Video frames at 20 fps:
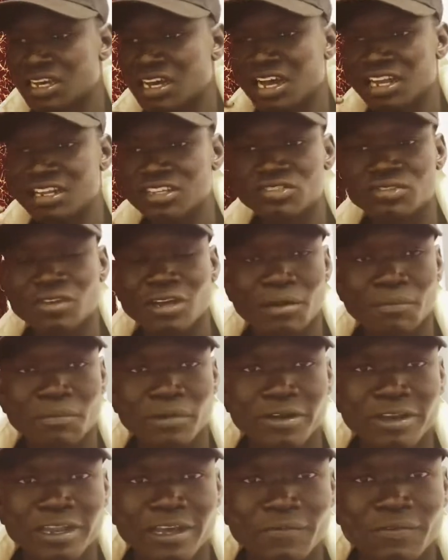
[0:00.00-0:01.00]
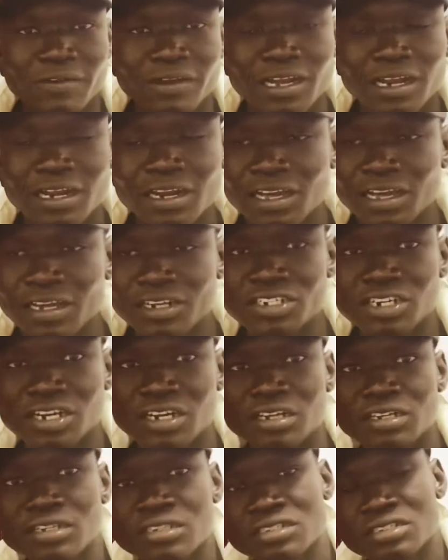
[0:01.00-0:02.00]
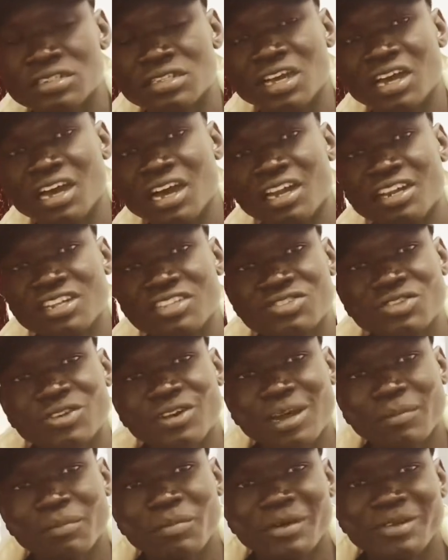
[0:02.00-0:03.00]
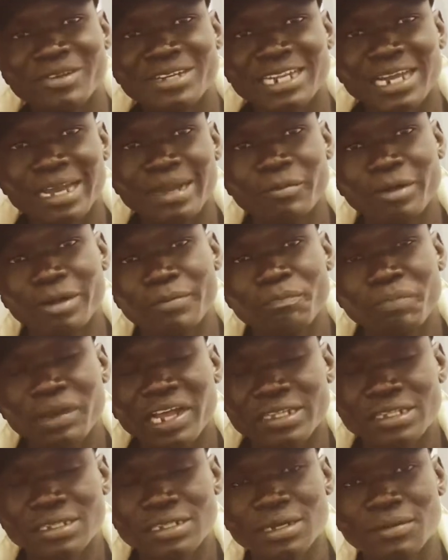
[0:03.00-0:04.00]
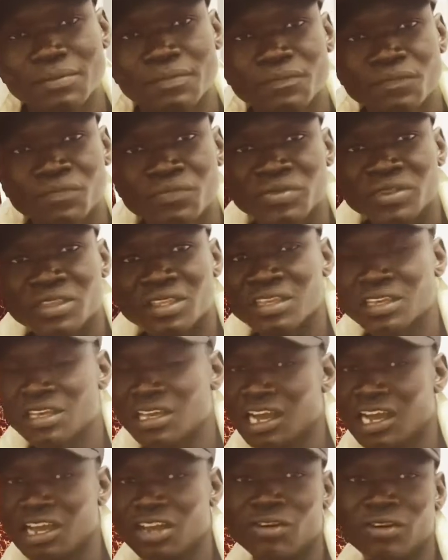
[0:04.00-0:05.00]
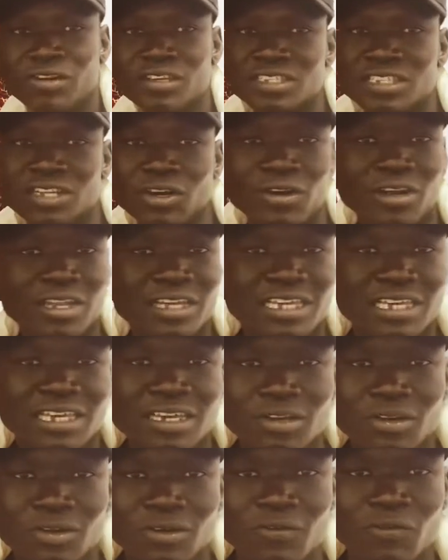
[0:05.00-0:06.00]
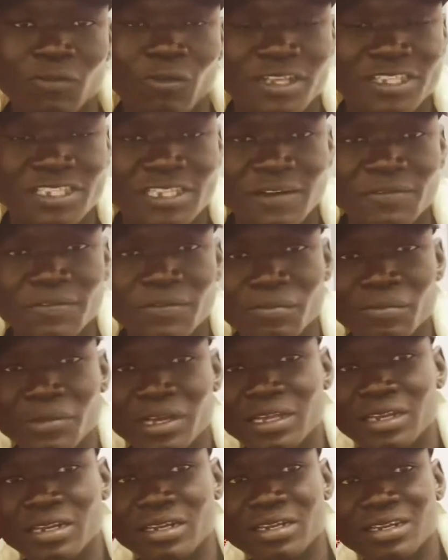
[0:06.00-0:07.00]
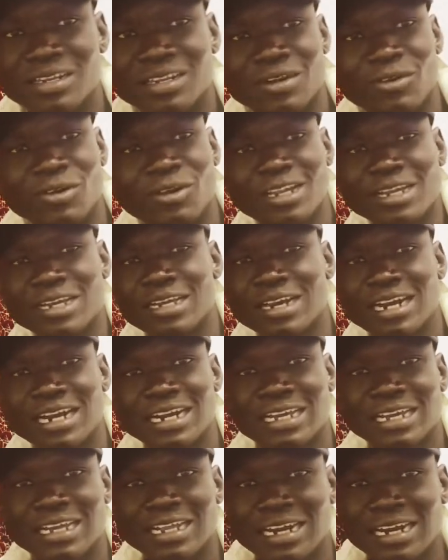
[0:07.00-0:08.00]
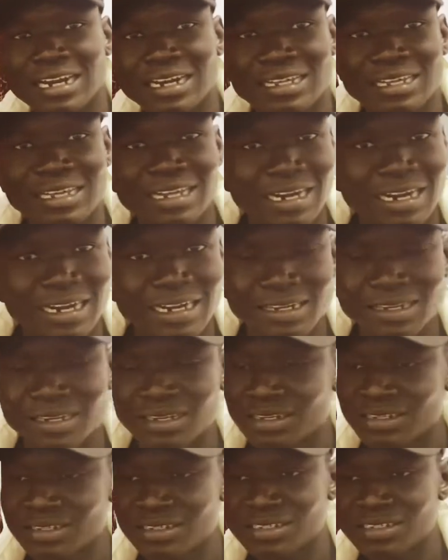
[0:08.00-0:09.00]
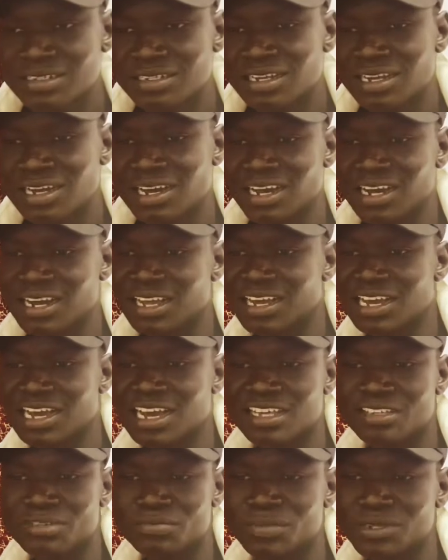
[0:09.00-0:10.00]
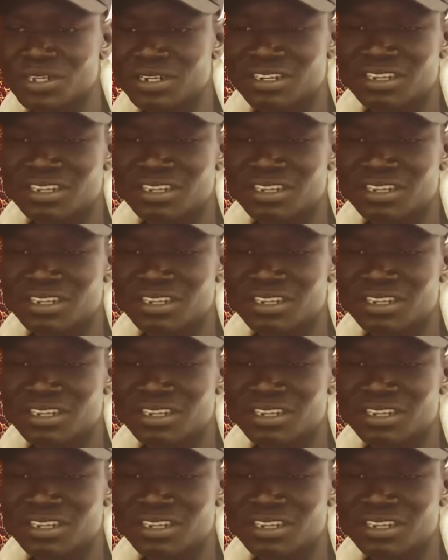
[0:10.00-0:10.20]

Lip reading: and it's all about the African culture, and it's all about Diamond Platnumz. I know he's the only king of Wasafi, man. The only great. And the guy has been,